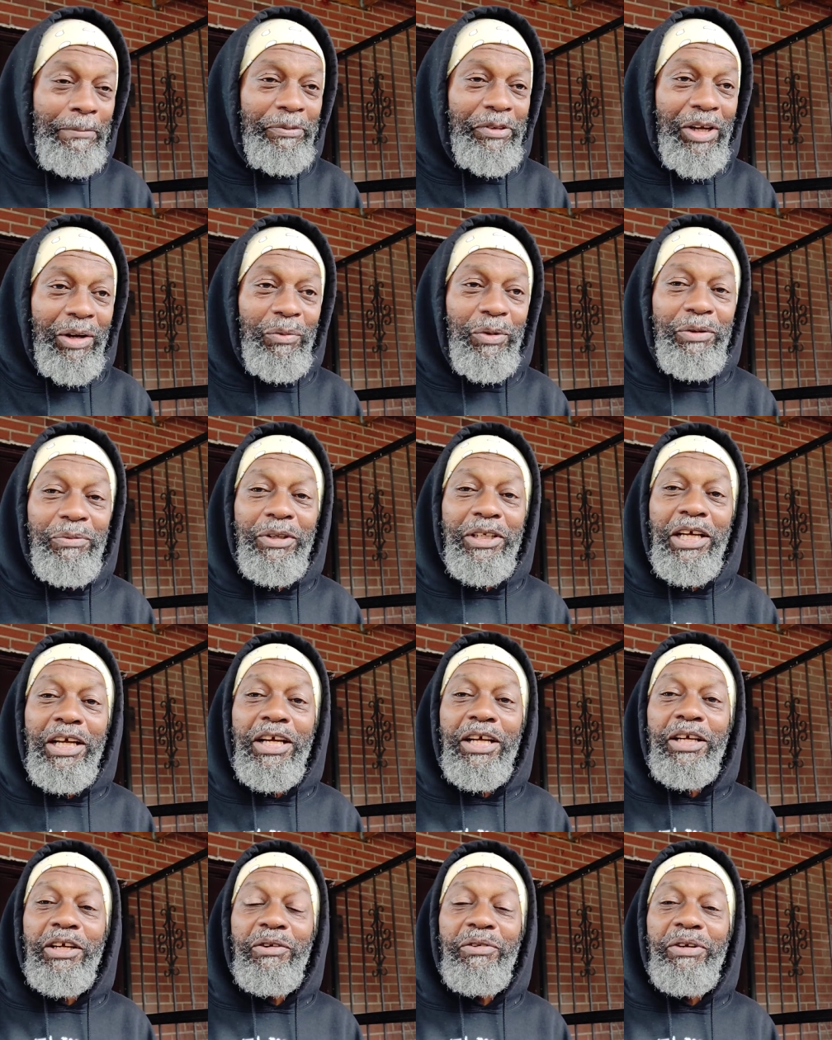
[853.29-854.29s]
So we would
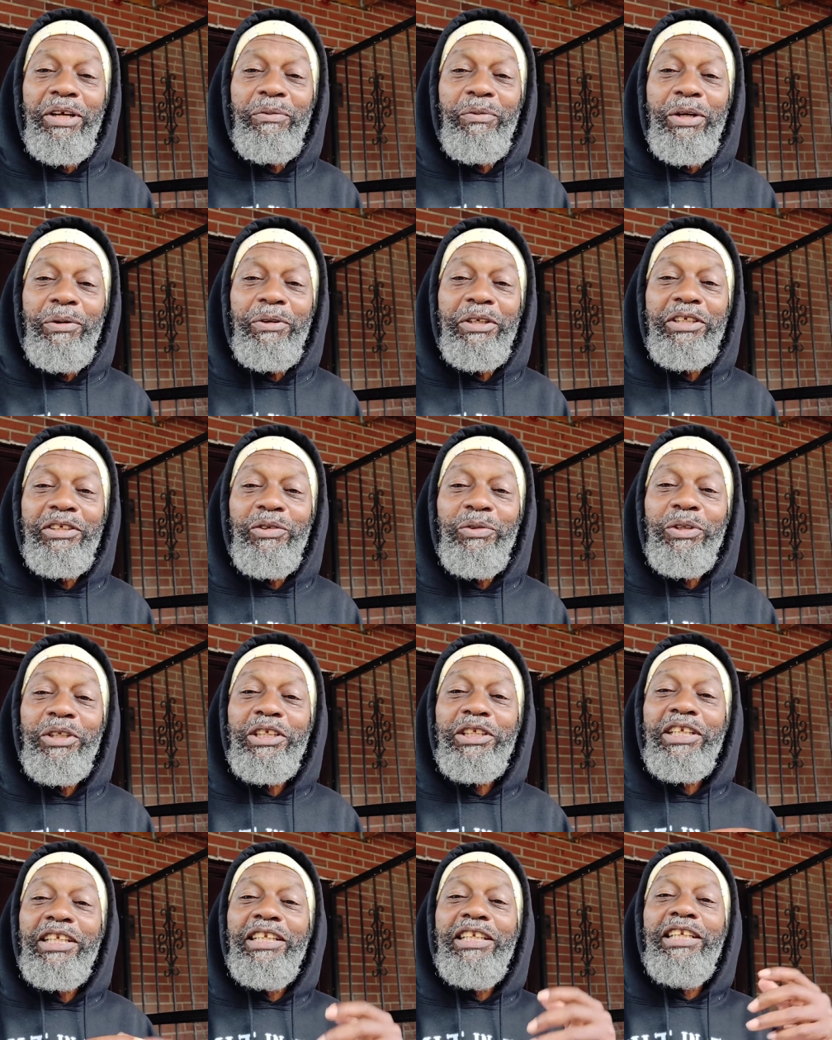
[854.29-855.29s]
create. We was doing
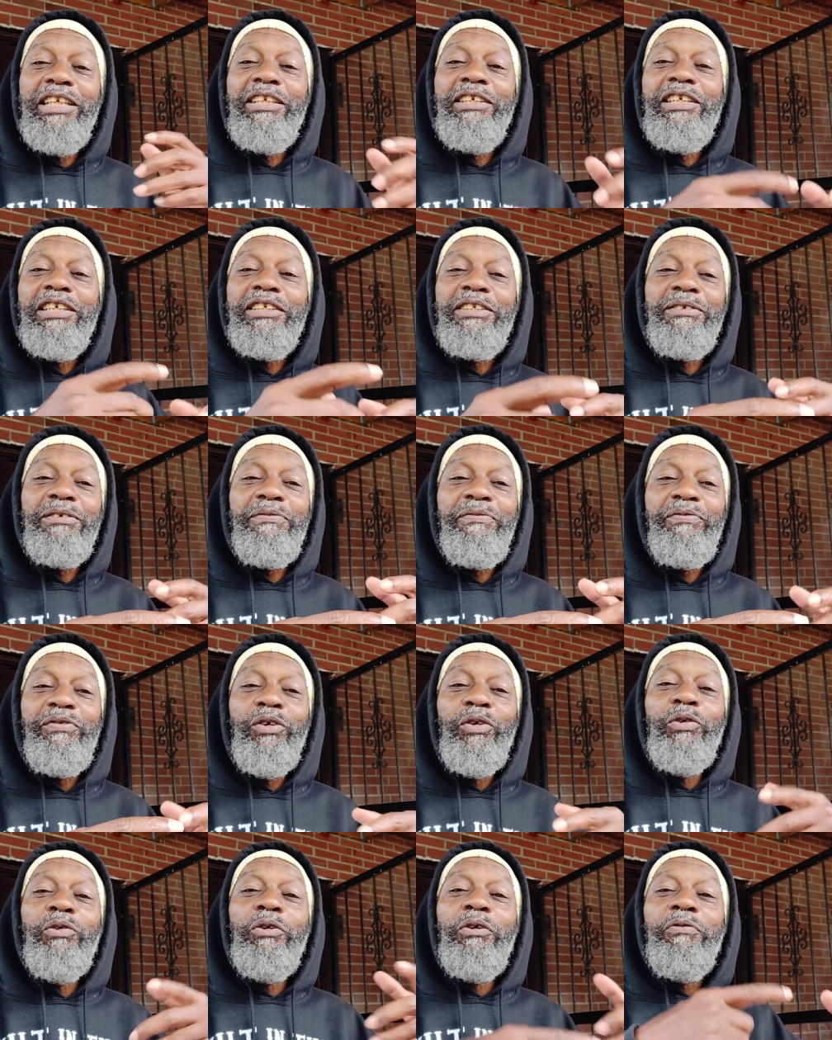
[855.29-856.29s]
this this
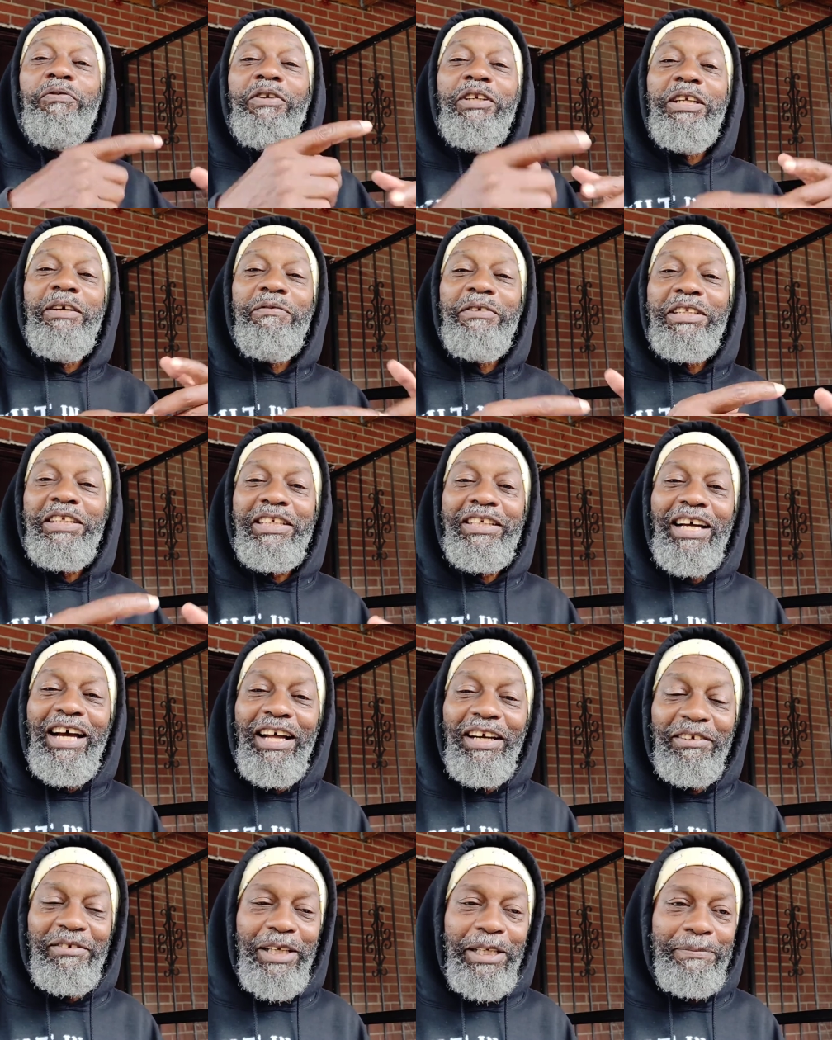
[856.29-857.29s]
funeral for Livingston
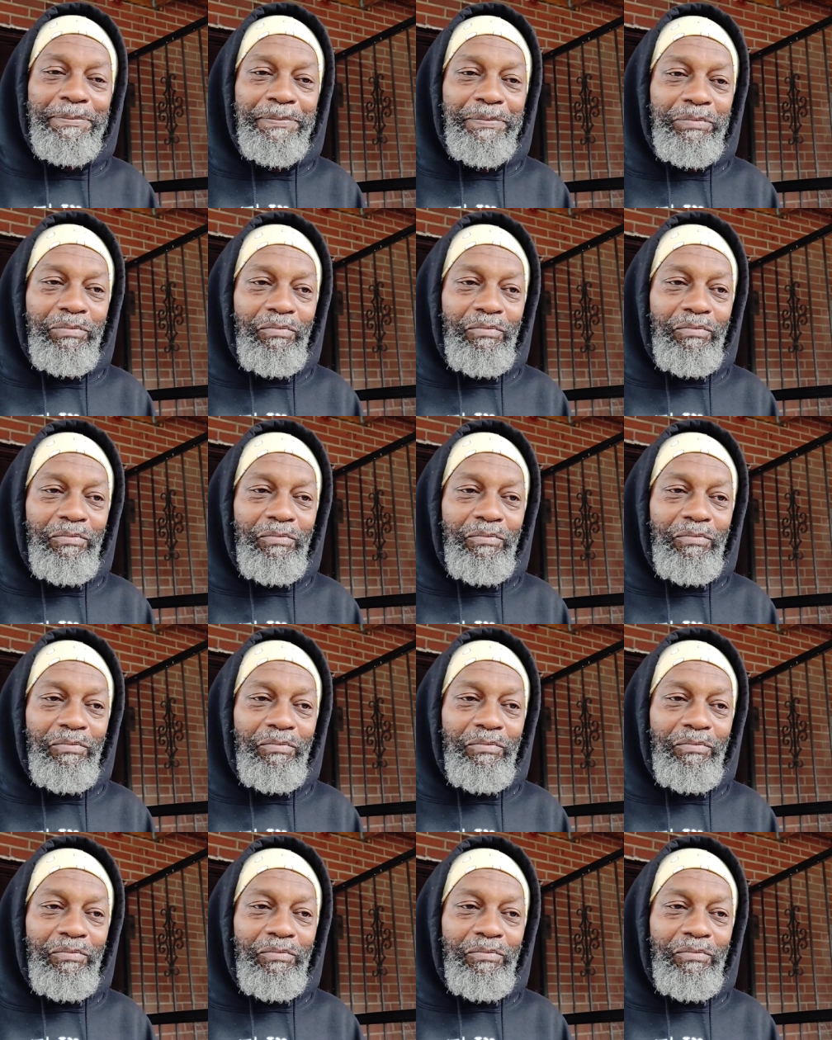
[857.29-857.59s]
College, right?